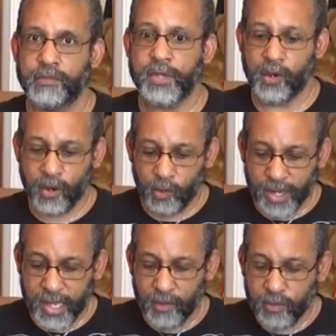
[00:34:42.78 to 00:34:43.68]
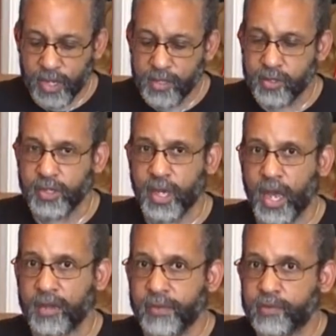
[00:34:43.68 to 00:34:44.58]
You know, or what can we do to
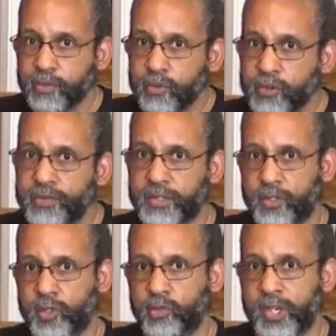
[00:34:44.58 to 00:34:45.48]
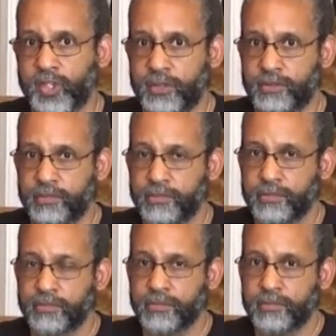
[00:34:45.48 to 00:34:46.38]
kind of improve the situation?
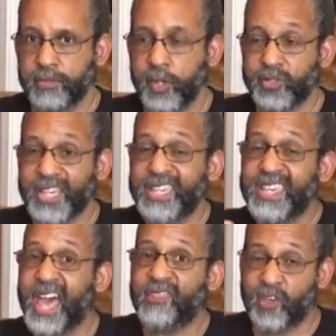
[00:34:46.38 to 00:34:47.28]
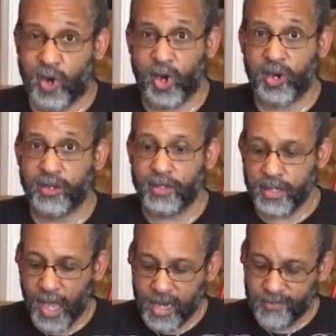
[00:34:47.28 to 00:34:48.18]
You know, together
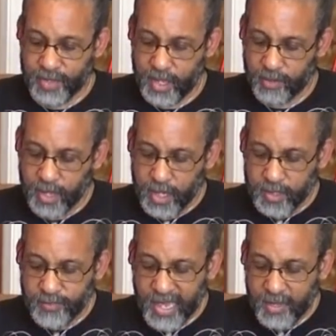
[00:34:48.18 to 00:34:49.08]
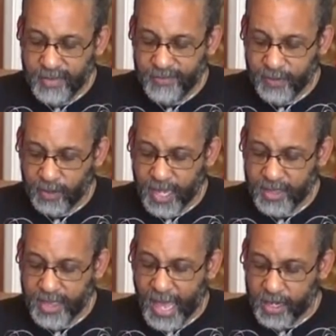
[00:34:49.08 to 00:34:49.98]
kind of thing. It's making me feel
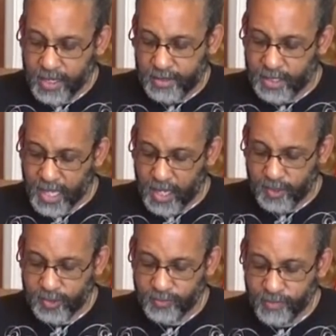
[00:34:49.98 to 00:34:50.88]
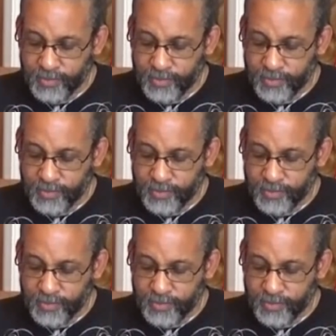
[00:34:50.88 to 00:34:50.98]
like that is the case.